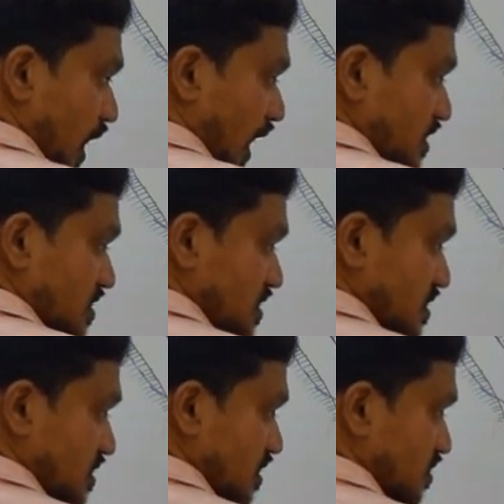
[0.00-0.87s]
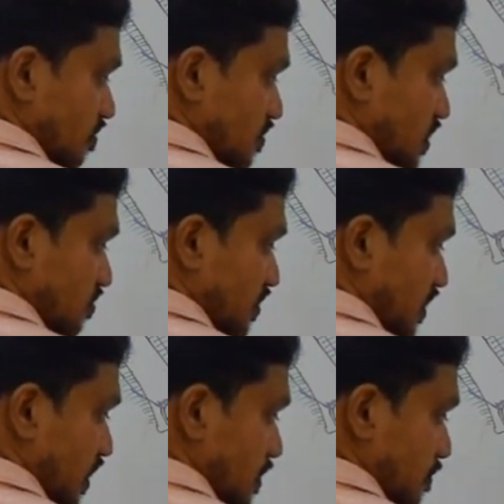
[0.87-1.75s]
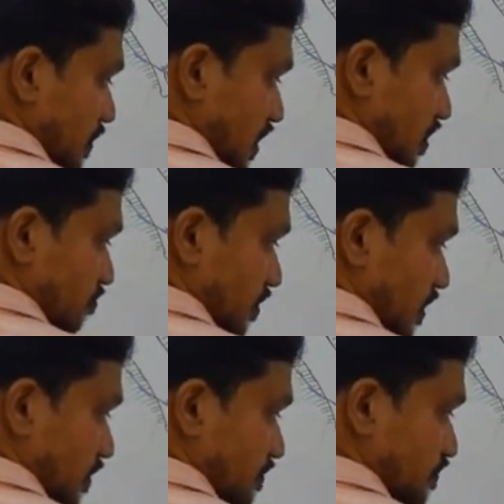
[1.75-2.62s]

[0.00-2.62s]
adjacent sides of little finger and ring finger.